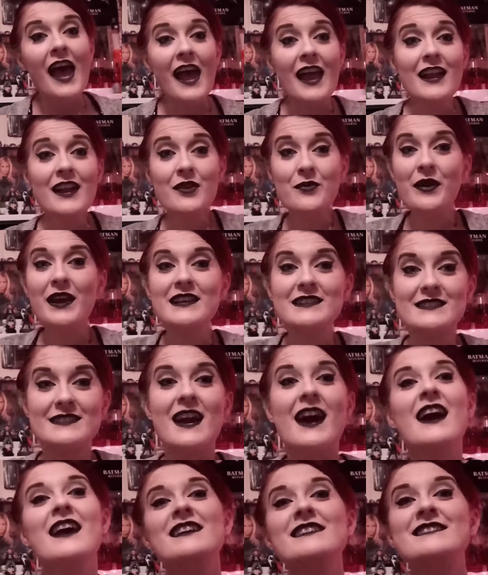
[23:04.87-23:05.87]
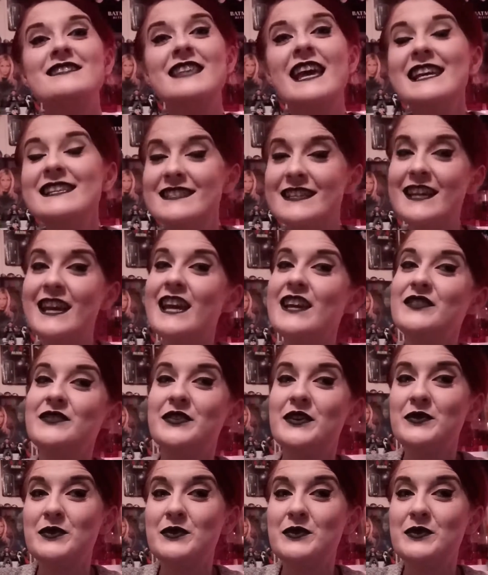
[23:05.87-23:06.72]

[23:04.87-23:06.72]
anyways, guys, thanks again